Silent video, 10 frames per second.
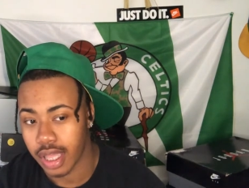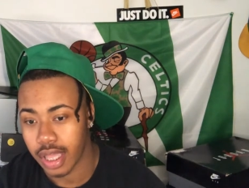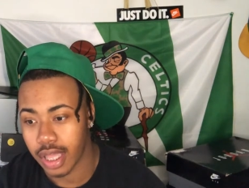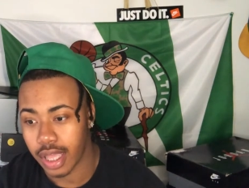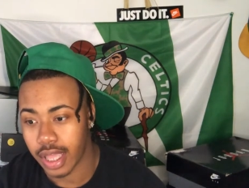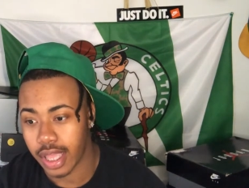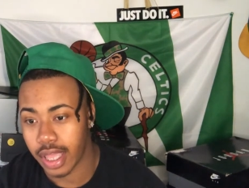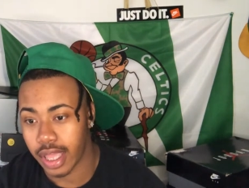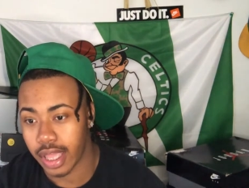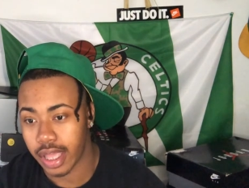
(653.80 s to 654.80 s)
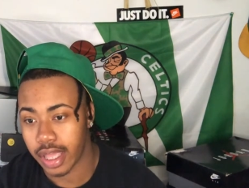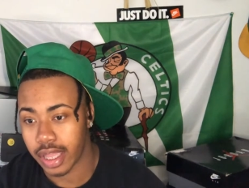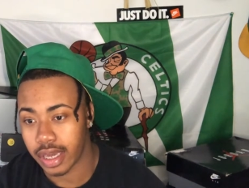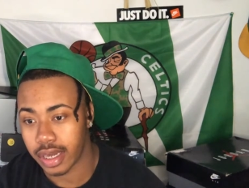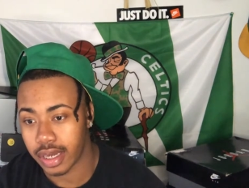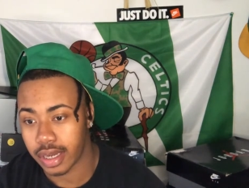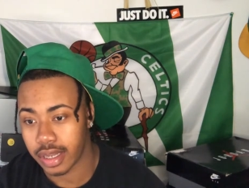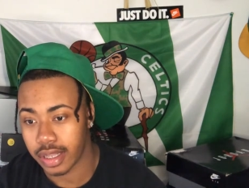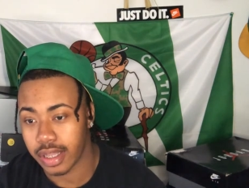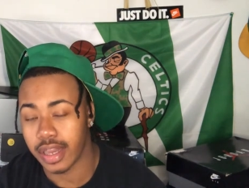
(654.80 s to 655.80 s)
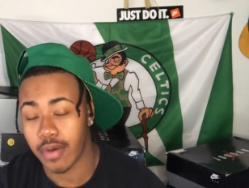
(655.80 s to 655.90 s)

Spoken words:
And yeah,